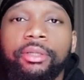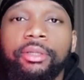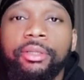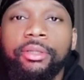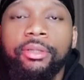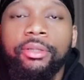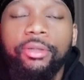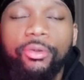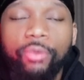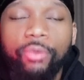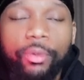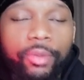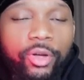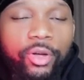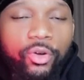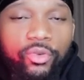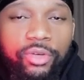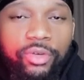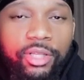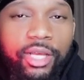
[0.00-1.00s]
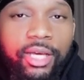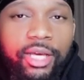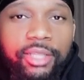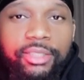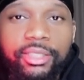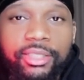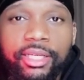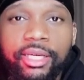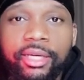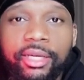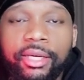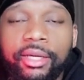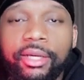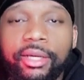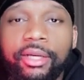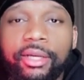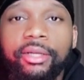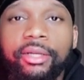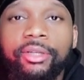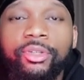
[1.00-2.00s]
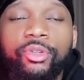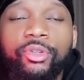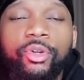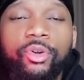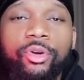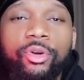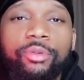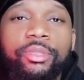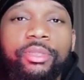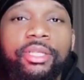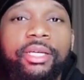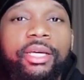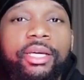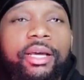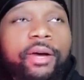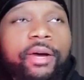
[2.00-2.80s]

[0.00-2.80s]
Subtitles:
Women don't realize that, you know what I'm saying?